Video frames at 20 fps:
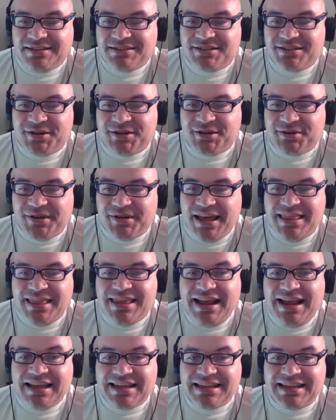So and
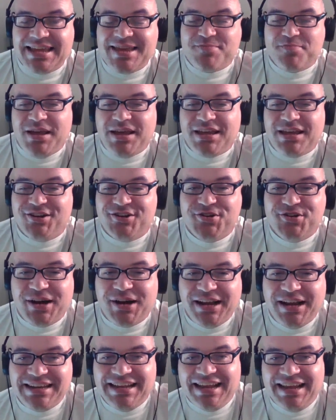then I could keep making new
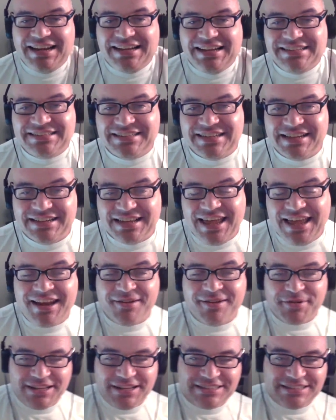identities.
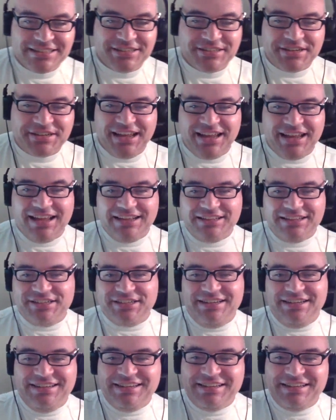Anyways, okay, gotcha.